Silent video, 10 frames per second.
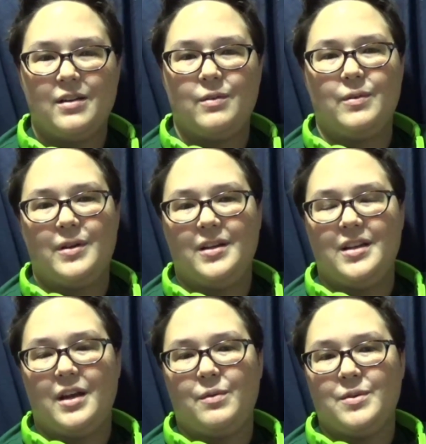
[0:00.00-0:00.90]
when
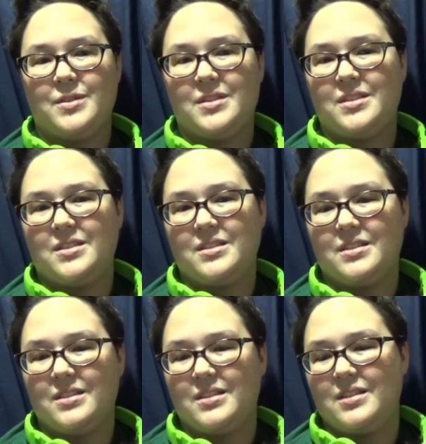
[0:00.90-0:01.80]
I was
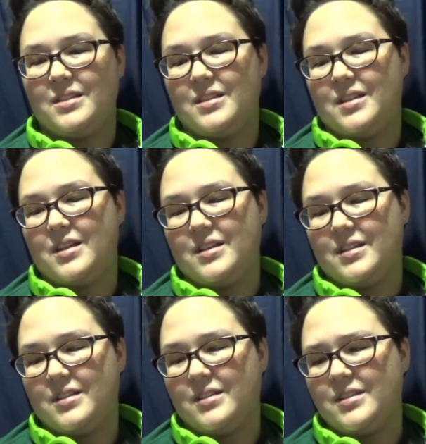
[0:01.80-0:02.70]

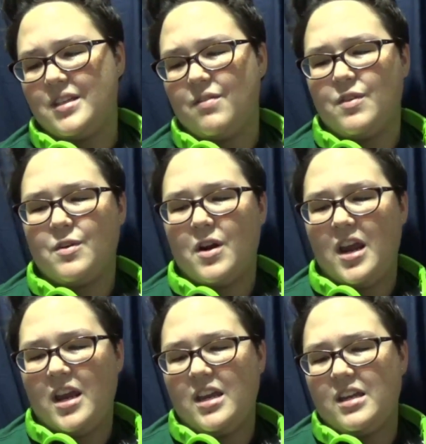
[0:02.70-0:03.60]
7 or
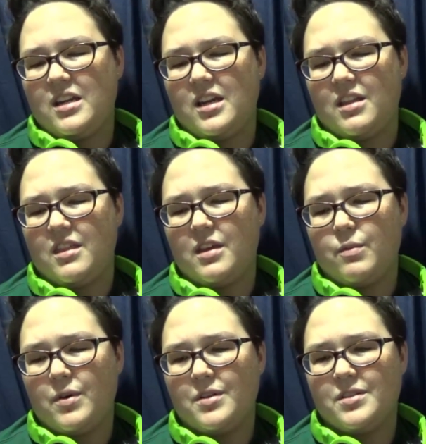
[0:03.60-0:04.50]
8, I think it
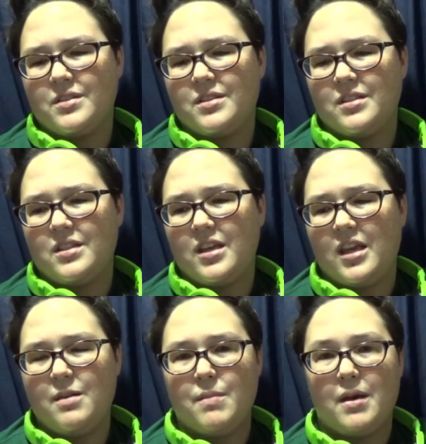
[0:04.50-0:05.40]
was,
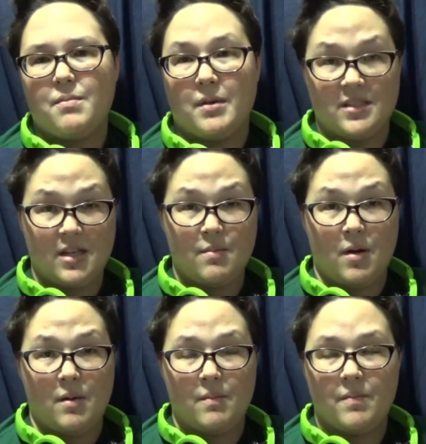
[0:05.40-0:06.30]
he met my
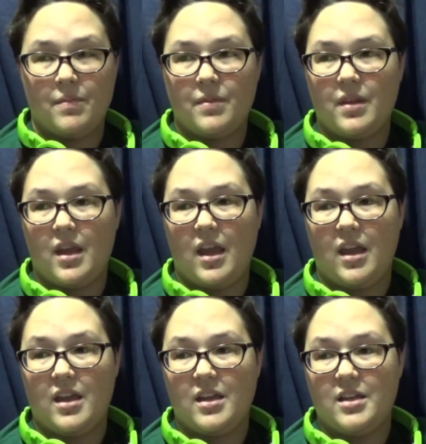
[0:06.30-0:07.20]
stepmom,
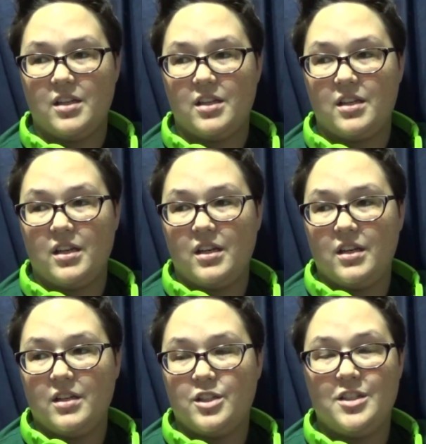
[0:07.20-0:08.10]
and
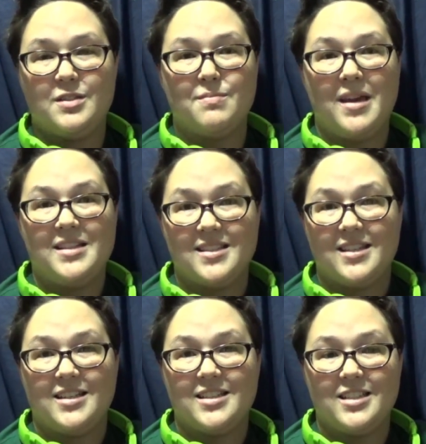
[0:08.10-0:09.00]
she's
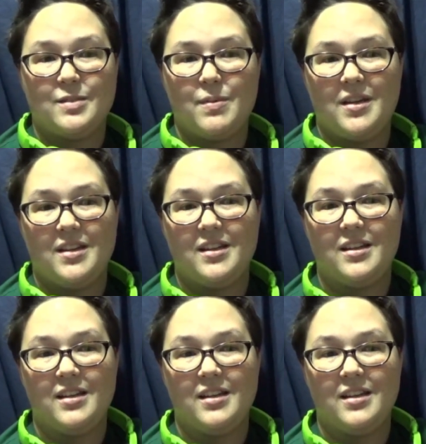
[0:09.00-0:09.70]
amazing. She's been